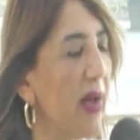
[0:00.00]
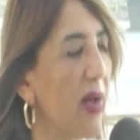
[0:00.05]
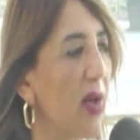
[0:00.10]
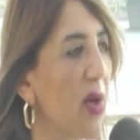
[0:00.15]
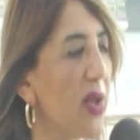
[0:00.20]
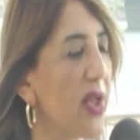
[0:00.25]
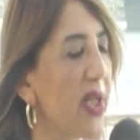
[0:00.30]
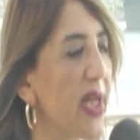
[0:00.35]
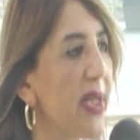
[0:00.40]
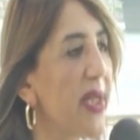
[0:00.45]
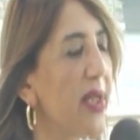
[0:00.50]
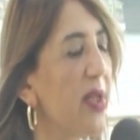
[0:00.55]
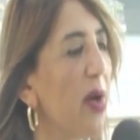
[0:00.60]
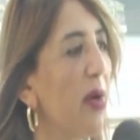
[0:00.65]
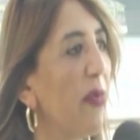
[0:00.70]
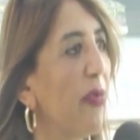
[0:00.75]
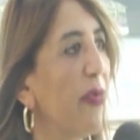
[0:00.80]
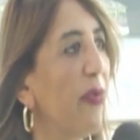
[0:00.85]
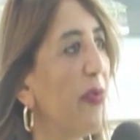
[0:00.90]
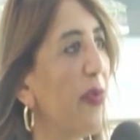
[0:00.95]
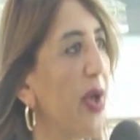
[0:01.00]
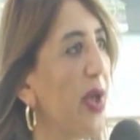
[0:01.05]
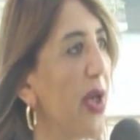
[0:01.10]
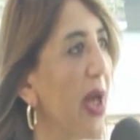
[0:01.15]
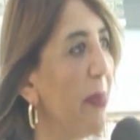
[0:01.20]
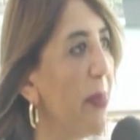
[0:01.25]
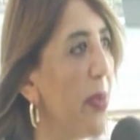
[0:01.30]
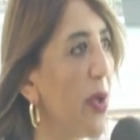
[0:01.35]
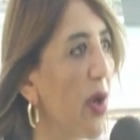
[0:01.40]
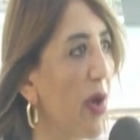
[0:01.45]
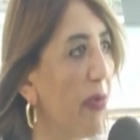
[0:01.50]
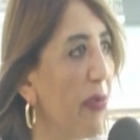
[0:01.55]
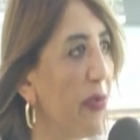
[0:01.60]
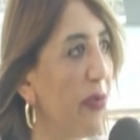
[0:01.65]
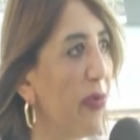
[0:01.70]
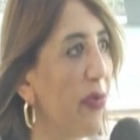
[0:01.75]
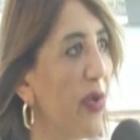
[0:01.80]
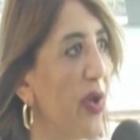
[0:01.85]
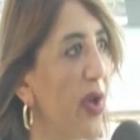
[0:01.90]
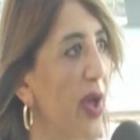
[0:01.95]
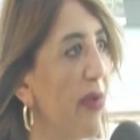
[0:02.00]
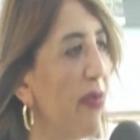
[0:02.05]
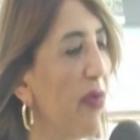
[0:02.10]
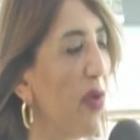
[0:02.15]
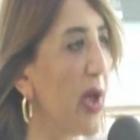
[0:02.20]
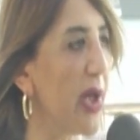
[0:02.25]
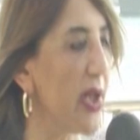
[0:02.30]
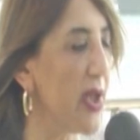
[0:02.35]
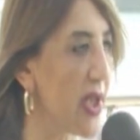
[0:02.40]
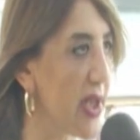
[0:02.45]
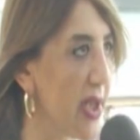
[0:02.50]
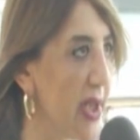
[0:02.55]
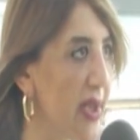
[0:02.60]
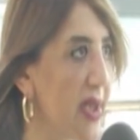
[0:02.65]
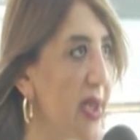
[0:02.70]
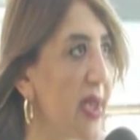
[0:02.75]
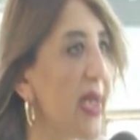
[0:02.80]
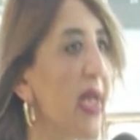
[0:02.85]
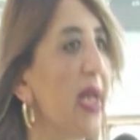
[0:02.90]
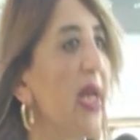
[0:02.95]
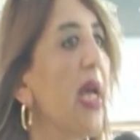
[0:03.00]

consist of a number of uh, volunteers